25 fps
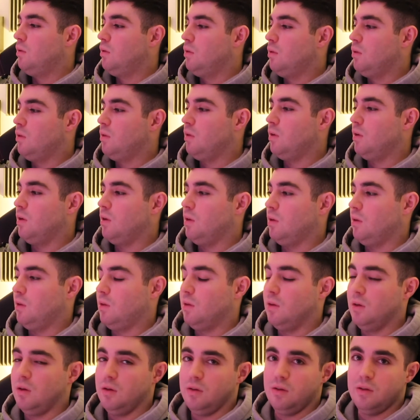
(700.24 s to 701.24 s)
So yeah,
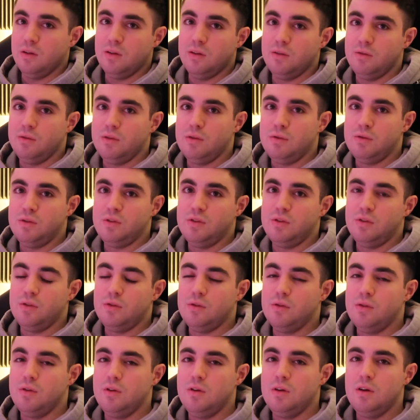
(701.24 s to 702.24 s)
now time to focus
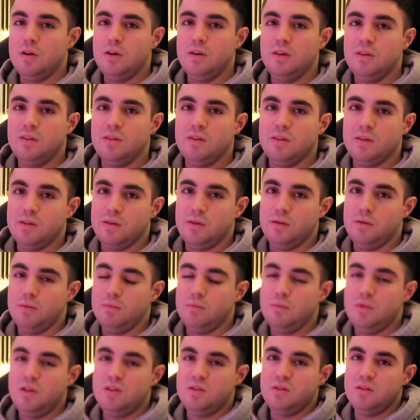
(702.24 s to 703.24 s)
on learning
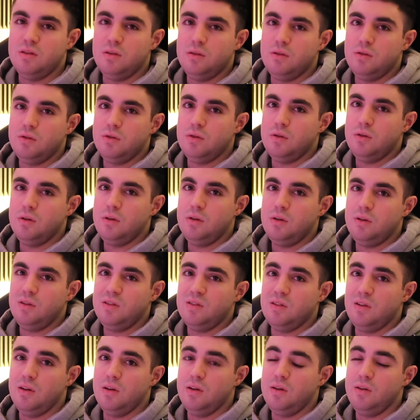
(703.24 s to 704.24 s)
some mixing
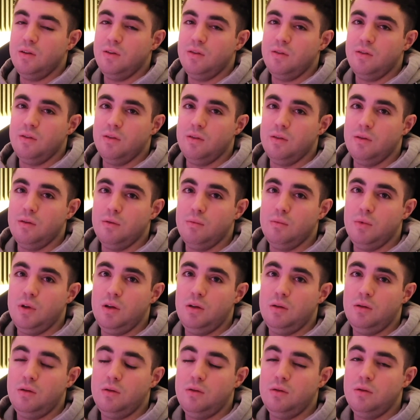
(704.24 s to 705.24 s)
tricks, learning some
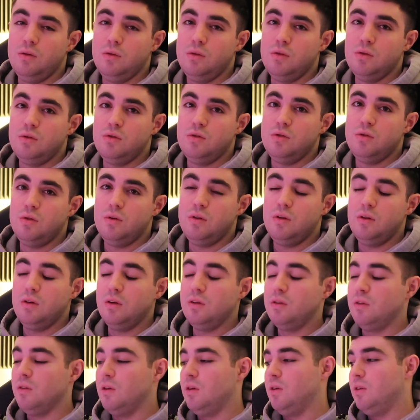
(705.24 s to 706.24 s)
EQing
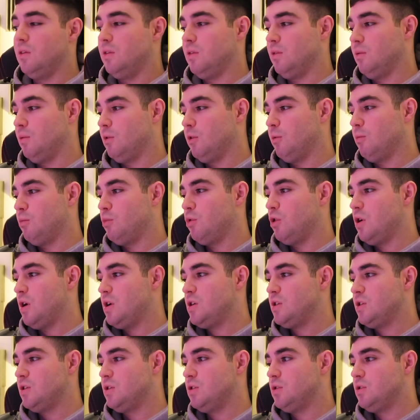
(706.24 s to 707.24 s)
tricks, learning some
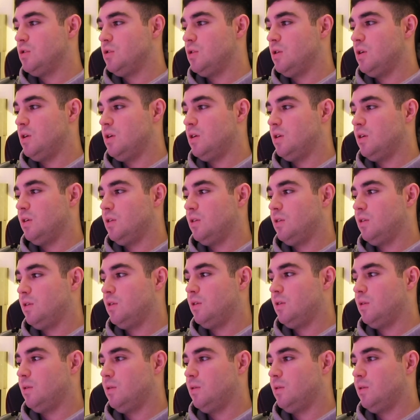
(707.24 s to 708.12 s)
compression tricks.